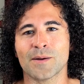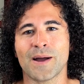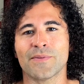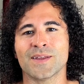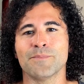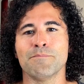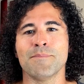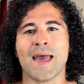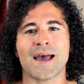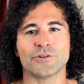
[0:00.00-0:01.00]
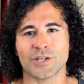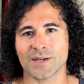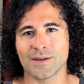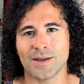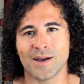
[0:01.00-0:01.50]
about the magic
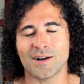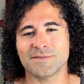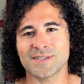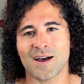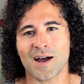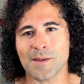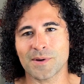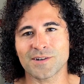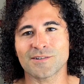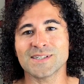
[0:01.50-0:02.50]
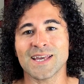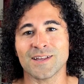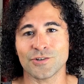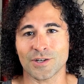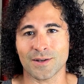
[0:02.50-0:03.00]
of time under
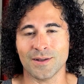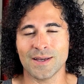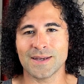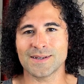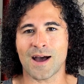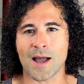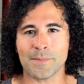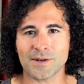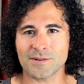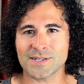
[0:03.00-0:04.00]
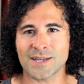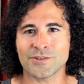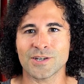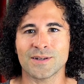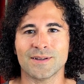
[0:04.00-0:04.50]
tension. Time under
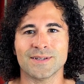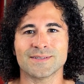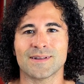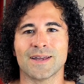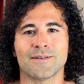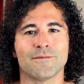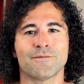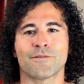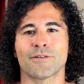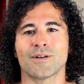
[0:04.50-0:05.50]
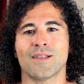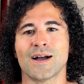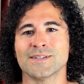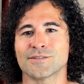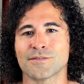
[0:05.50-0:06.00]
tension is like
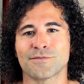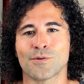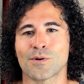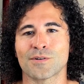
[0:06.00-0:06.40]
fertilizer for